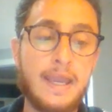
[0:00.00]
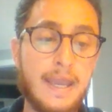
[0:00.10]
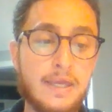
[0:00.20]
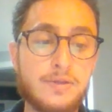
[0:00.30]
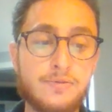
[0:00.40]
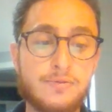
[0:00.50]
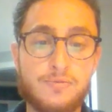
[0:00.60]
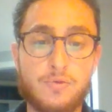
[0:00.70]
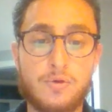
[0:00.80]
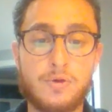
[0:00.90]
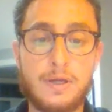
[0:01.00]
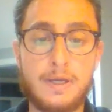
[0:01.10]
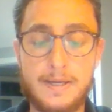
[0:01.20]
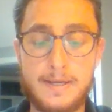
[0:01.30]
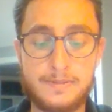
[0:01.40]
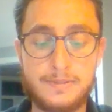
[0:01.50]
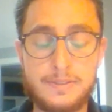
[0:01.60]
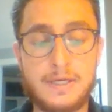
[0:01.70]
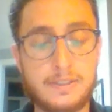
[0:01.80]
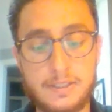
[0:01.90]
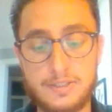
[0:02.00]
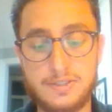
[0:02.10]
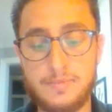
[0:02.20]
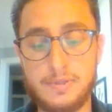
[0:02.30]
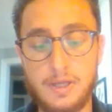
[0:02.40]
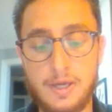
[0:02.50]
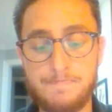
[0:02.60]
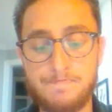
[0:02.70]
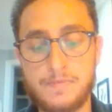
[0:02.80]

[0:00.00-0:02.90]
and for detecting stimuli.